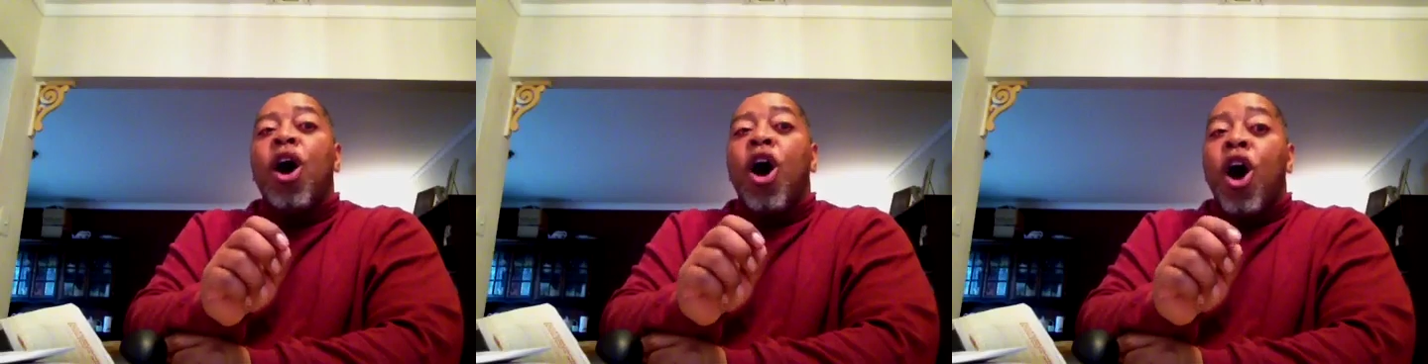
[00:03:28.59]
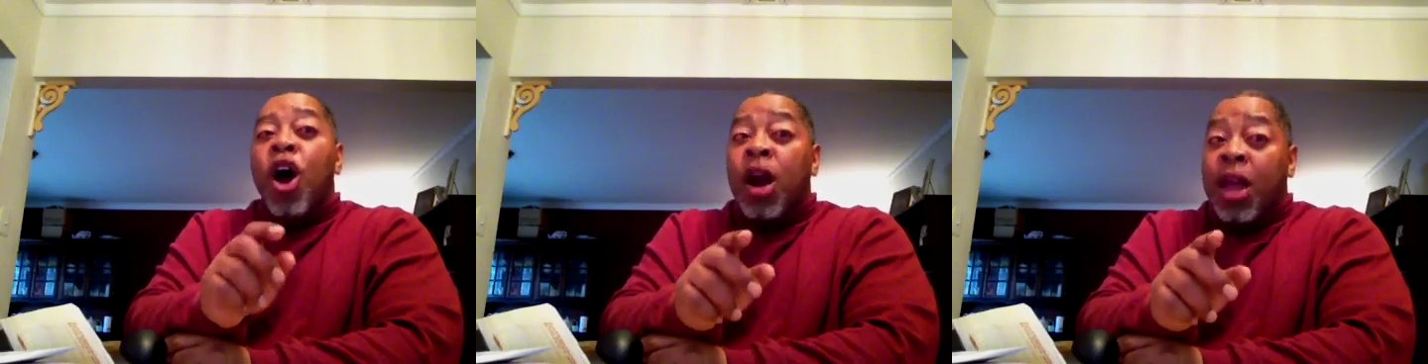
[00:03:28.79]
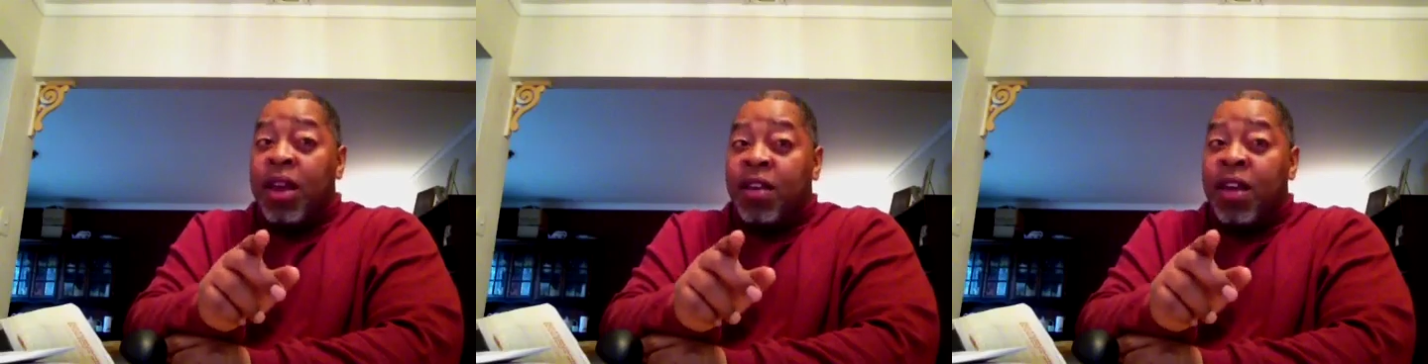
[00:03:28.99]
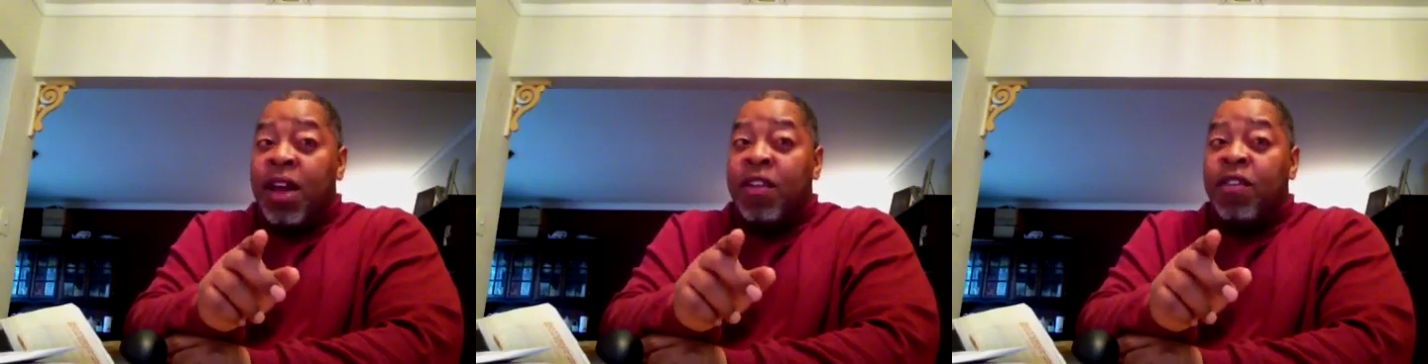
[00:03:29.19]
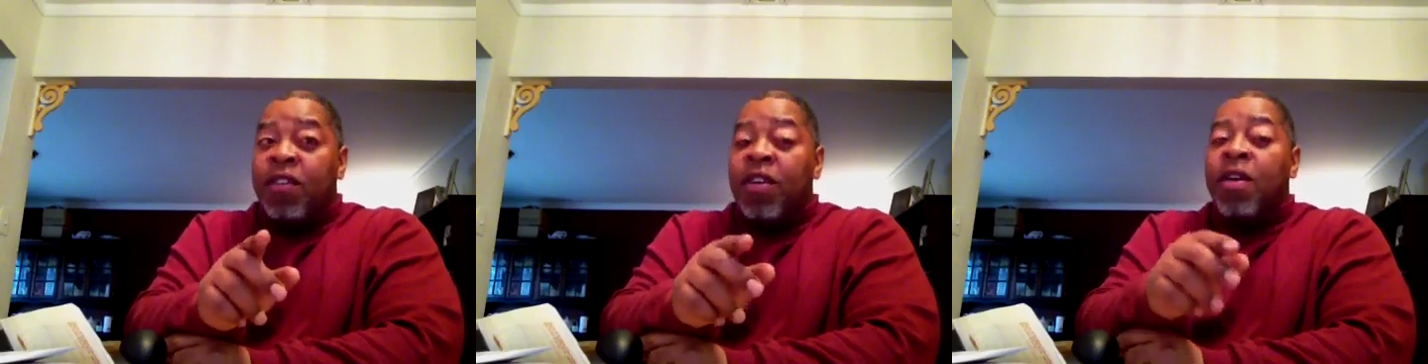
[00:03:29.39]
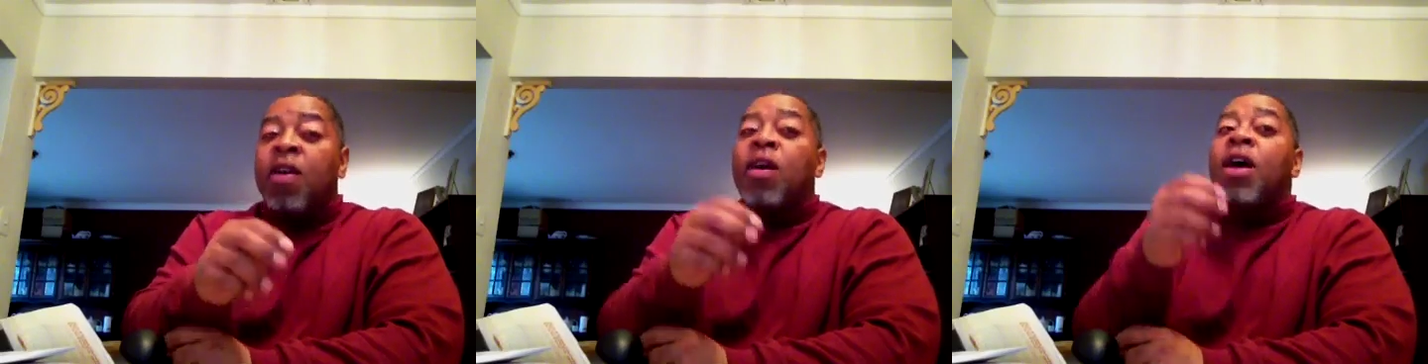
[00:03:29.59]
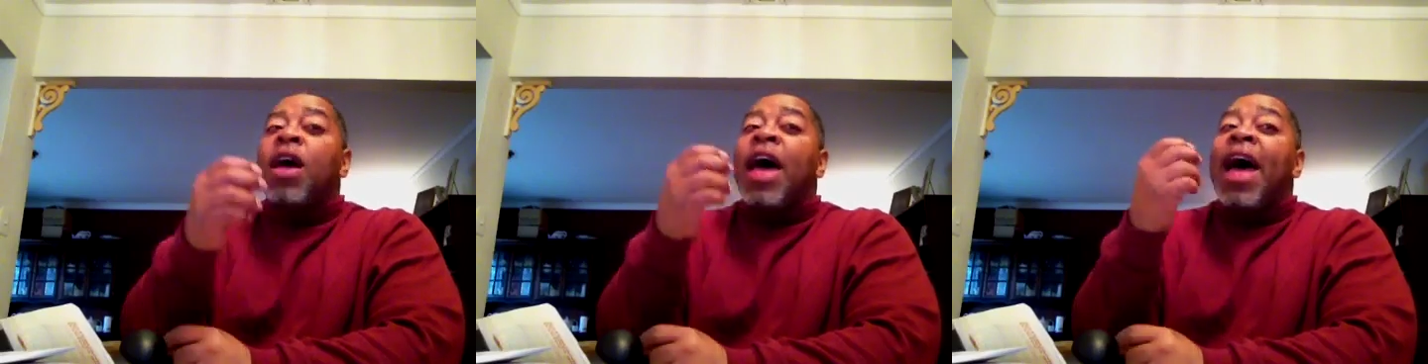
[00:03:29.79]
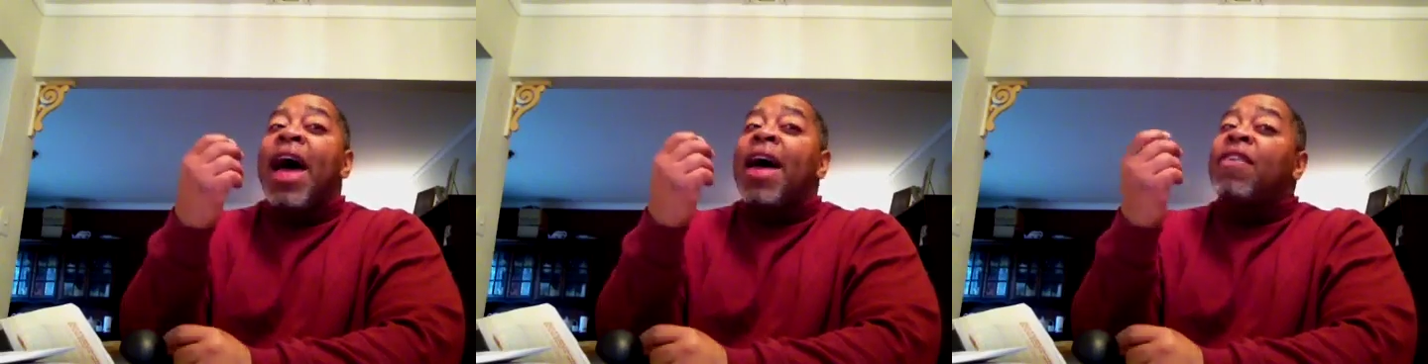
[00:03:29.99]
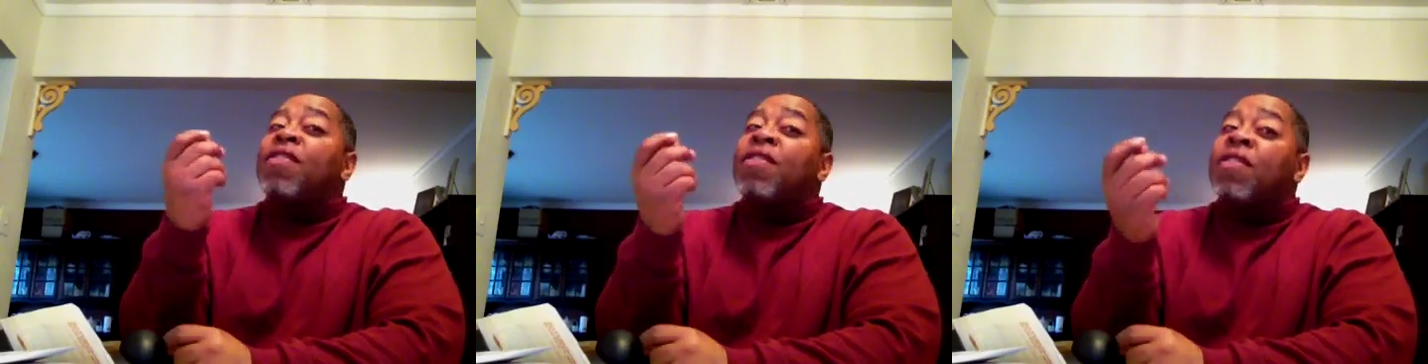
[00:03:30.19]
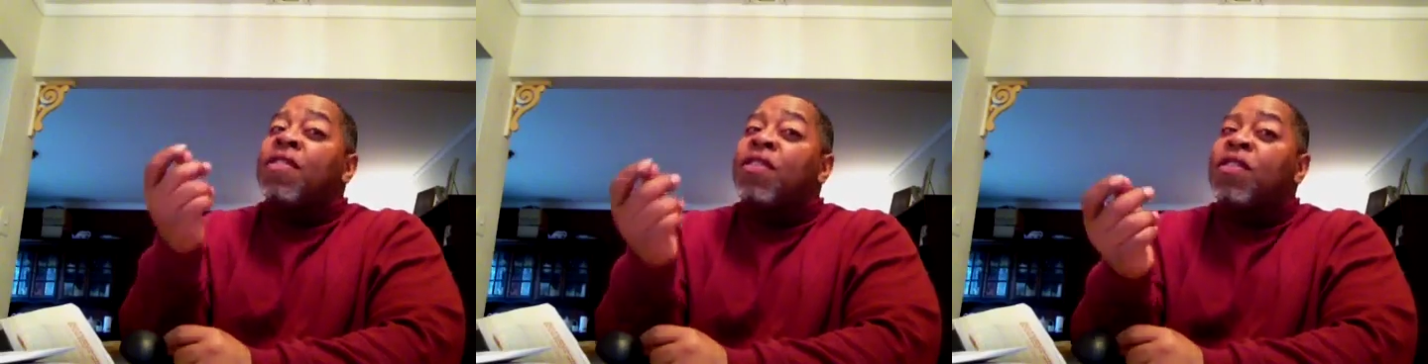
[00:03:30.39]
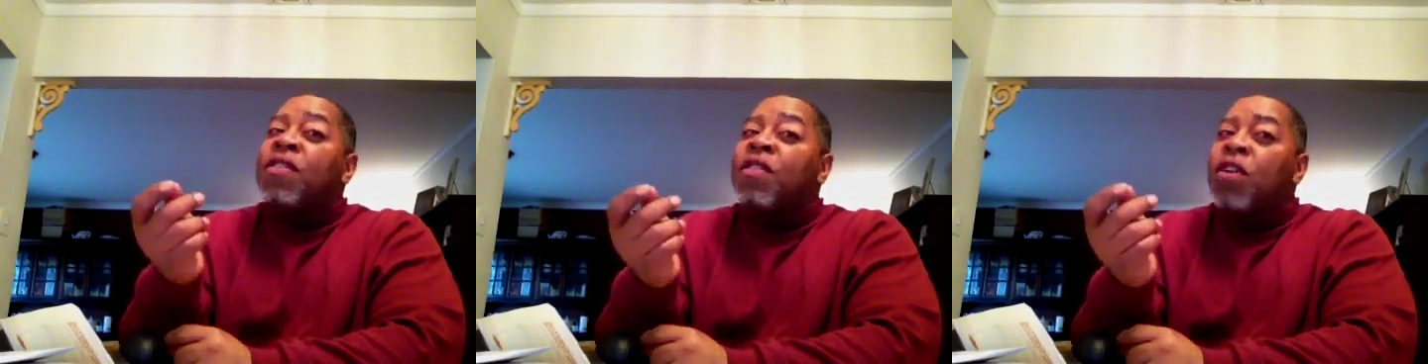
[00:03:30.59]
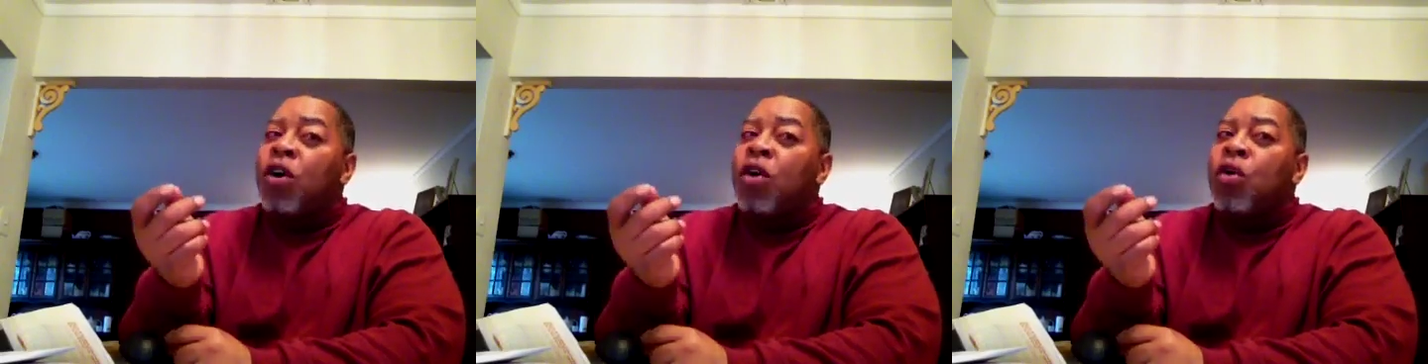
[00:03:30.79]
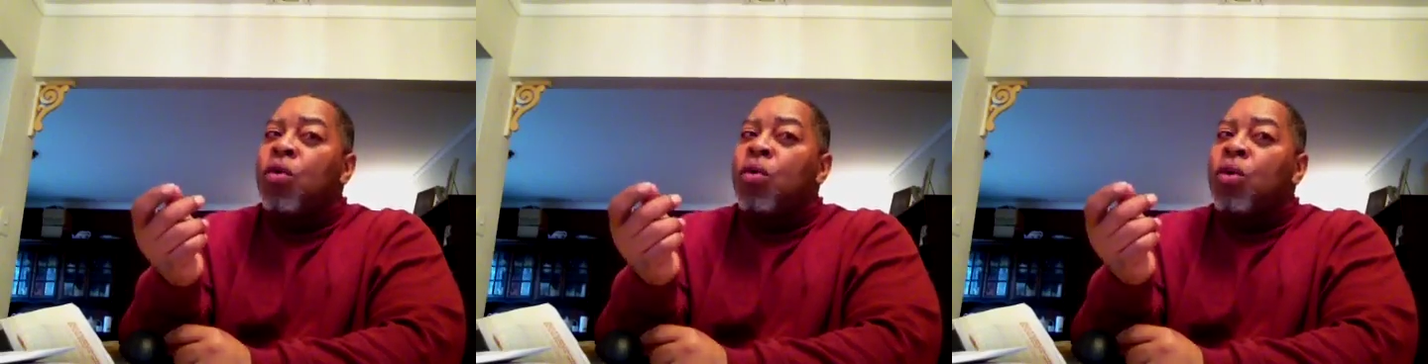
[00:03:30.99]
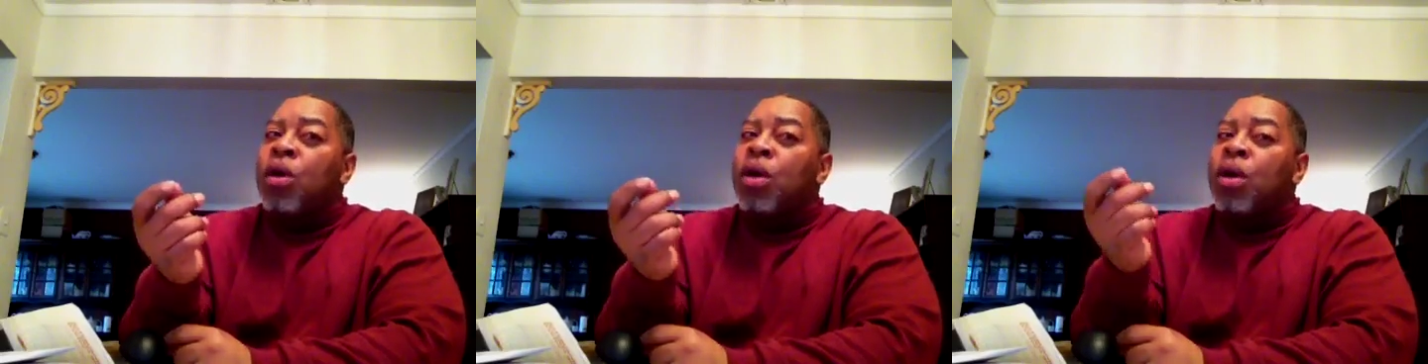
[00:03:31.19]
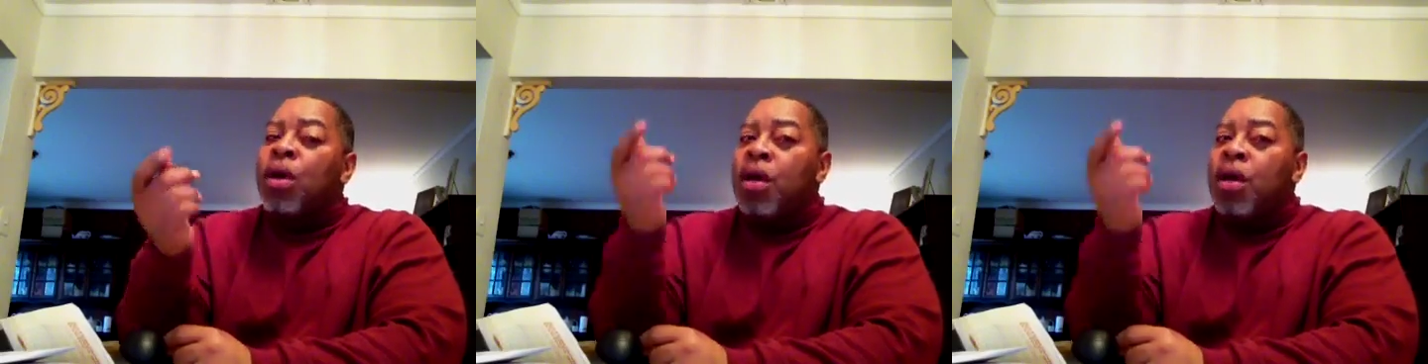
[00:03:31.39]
architecture, as stone.